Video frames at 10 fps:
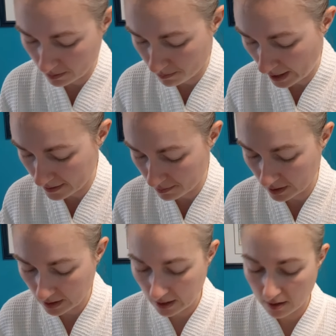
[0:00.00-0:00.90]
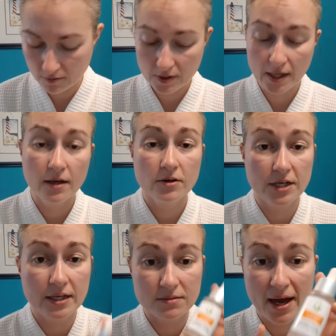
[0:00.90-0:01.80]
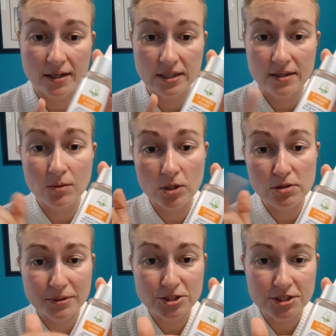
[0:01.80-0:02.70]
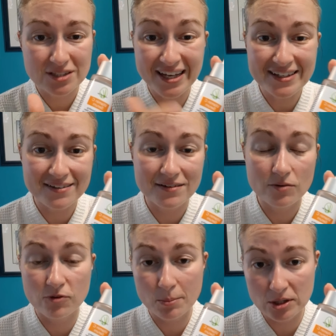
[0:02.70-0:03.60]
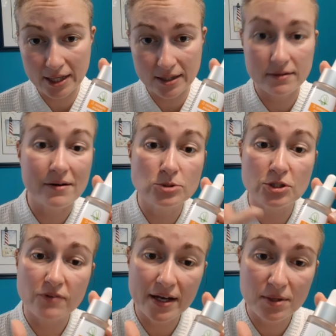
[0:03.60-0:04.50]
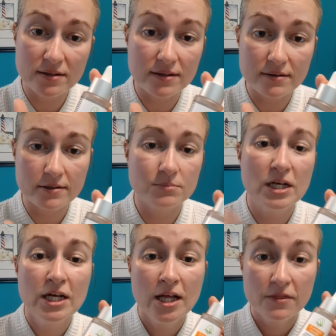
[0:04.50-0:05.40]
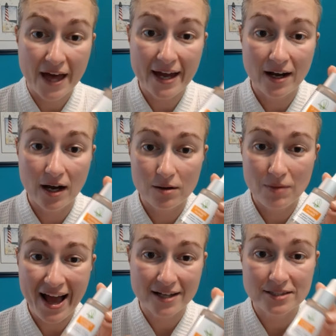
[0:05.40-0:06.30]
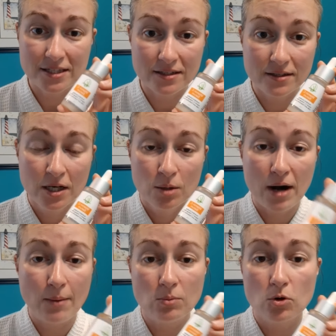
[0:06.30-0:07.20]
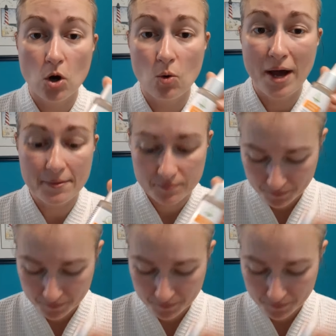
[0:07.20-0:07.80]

the possibility of creating some acne. And then when you switch into your lightening, from your lightening serum to your vitamin C serum, that acne problem will go away.